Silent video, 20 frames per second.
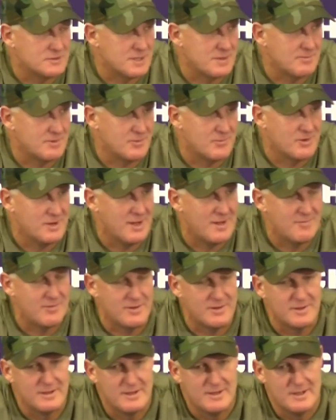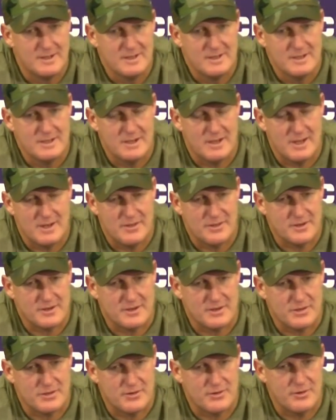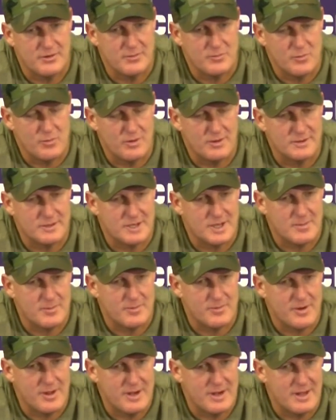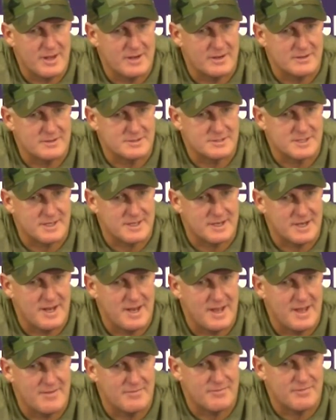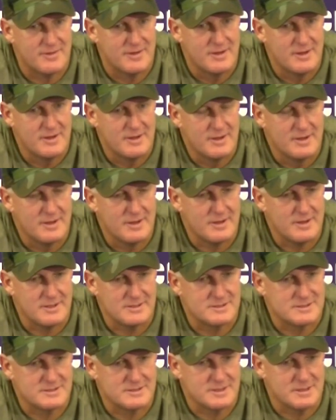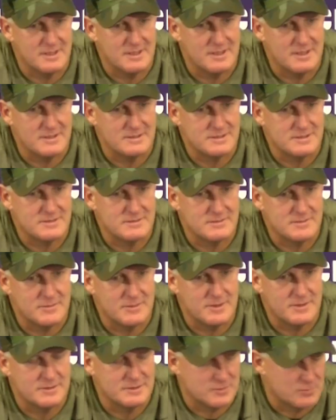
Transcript: I mean, we have a, you know, I think a third and one coming right out of the second half, and it's, you know, it's what is